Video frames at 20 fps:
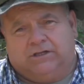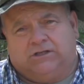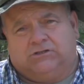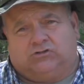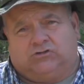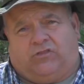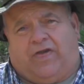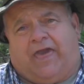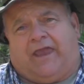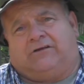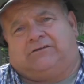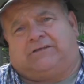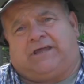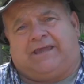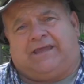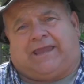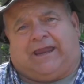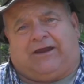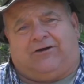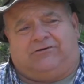So that'll
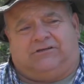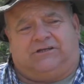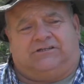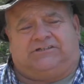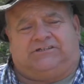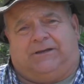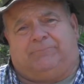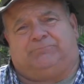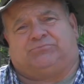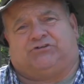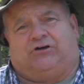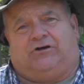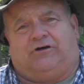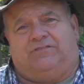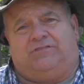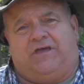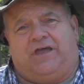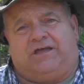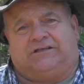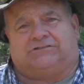take care of the tips
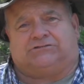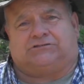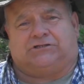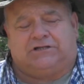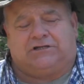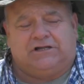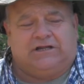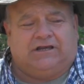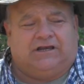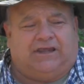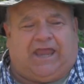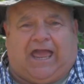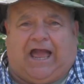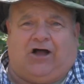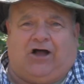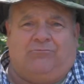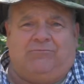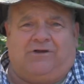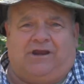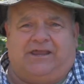on this.
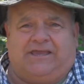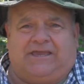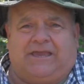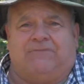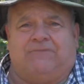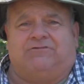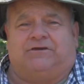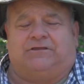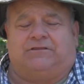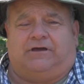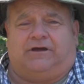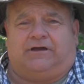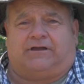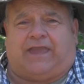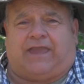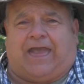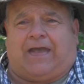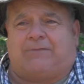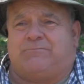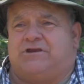Now I'm going to give you the
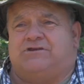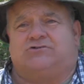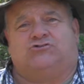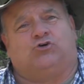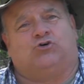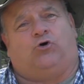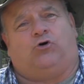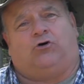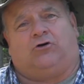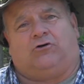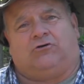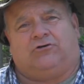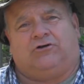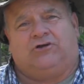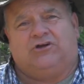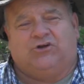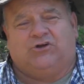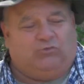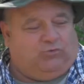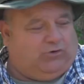cabin tour.
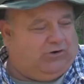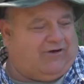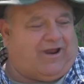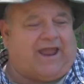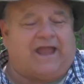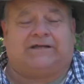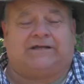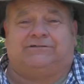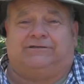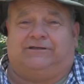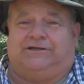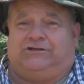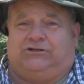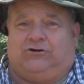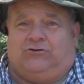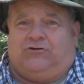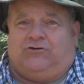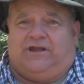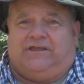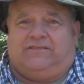We're actually
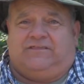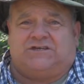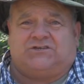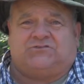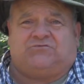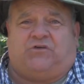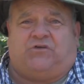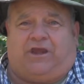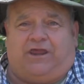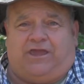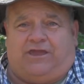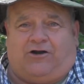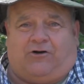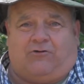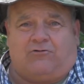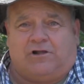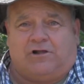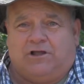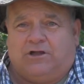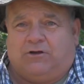doing this
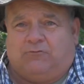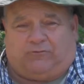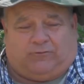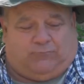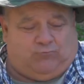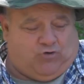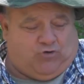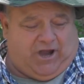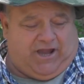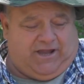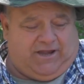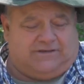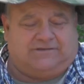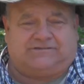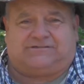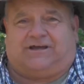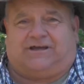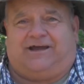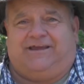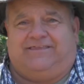video from right
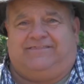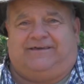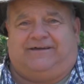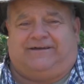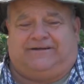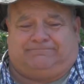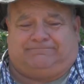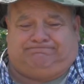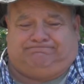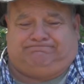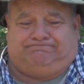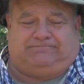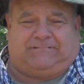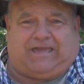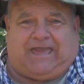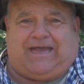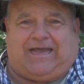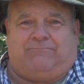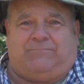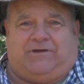inside the
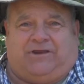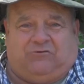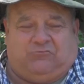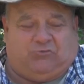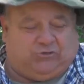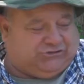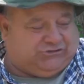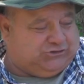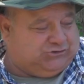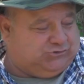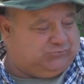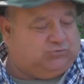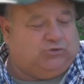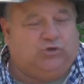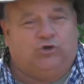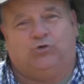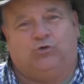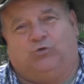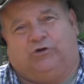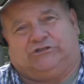cabin, which is
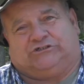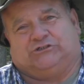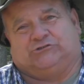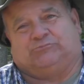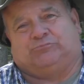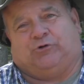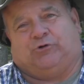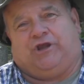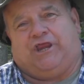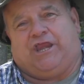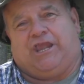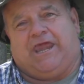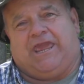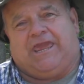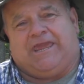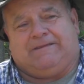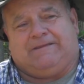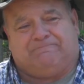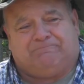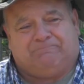which is pretty
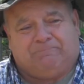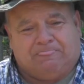neat.